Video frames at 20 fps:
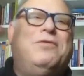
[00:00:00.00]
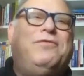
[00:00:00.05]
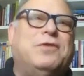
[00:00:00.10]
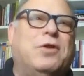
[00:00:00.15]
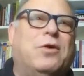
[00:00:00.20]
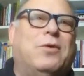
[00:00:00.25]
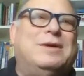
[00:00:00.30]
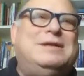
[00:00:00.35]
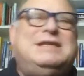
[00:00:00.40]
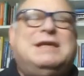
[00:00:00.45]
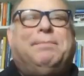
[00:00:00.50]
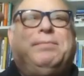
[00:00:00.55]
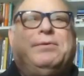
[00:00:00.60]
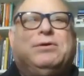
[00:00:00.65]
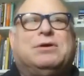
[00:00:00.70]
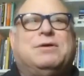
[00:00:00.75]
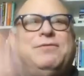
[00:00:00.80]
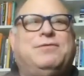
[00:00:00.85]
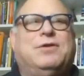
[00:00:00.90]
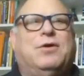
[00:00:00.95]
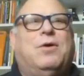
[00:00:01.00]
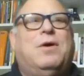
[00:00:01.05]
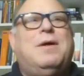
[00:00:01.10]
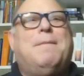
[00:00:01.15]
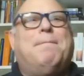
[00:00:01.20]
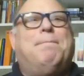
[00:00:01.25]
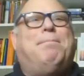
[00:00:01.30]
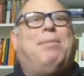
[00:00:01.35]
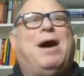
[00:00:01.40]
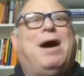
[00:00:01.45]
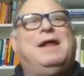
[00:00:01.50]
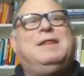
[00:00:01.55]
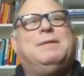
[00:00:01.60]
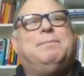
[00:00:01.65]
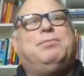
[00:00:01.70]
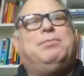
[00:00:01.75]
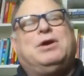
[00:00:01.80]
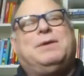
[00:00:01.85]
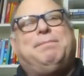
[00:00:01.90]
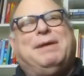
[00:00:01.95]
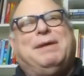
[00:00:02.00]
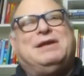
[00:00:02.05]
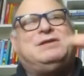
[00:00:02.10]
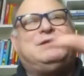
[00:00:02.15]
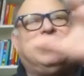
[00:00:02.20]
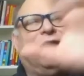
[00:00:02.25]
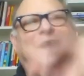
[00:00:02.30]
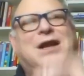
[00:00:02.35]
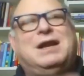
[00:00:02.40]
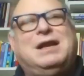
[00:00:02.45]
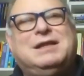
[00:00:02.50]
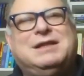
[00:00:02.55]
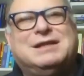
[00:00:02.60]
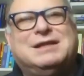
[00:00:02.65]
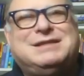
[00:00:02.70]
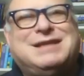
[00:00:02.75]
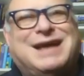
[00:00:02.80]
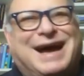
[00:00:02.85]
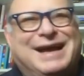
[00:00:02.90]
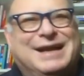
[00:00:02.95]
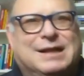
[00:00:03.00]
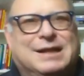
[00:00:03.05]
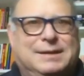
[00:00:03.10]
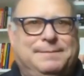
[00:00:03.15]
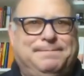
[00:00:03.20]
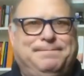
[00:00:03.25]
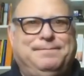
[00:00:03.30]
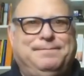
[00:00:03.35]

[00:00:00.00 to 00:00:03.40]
flow, a typical flow. Buy the book based on the title.